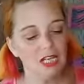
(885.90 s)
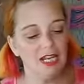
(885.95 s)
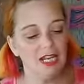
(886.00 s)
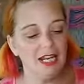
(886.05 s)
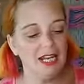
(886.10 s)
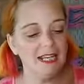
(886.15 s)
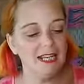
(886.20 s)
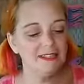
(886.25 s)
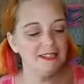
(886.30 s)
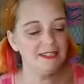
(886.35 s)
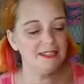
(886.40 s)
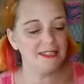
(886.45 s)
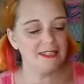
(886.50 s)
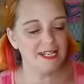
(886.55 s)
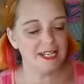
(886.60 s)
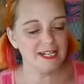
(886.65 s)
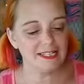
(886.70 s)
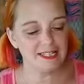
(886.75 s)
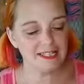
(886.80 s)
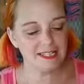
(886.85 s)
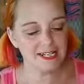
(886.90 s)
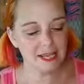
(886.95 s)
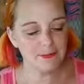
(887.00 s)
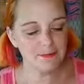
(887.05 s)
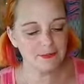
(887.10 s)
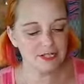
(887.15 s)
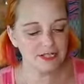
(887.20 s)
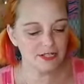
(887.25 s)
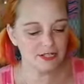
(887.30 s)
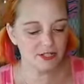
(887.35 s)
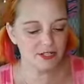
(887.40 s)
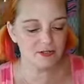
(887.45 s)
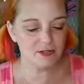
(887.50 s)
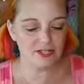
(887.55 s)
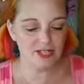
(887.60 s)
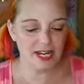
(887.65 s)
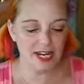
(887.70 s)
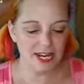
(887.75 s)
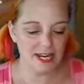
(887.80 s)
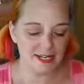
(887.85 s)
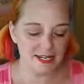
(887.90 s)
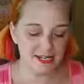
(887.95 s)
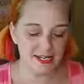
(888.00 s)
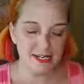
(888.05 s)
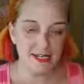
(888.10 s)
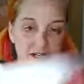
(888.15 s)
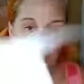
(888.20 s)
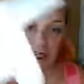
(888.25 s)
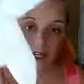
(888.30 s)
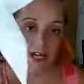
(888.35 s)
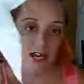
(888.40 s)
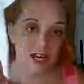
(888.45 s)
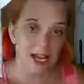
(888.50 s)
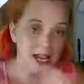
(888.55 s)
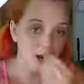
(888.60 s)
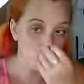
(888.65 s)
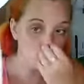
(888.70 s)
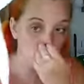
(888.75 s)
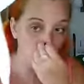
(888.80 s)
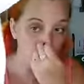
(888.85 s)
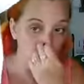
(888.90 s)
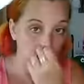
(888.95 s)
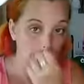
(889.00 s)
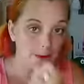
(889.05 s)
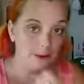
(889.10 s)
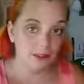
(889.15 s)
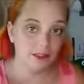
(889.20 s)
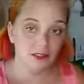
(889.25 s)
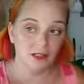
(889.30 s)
And then the next step is to take our